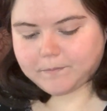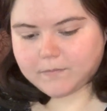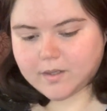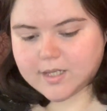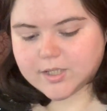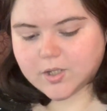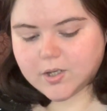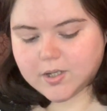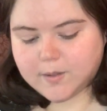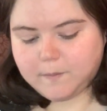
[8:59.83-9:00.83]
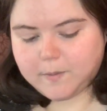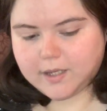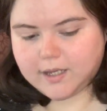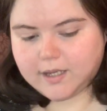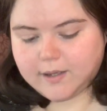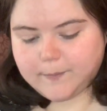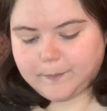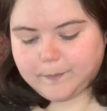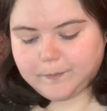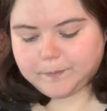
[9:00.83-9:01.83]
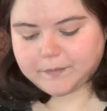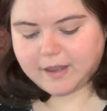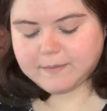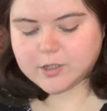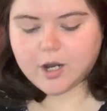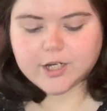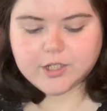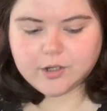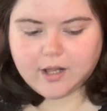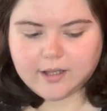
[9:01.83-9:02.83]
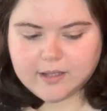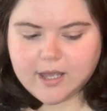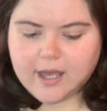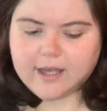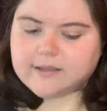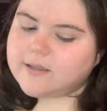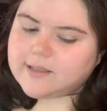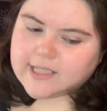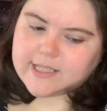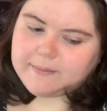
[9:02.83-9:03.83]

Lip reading: This could be, I've been talking to y'all since the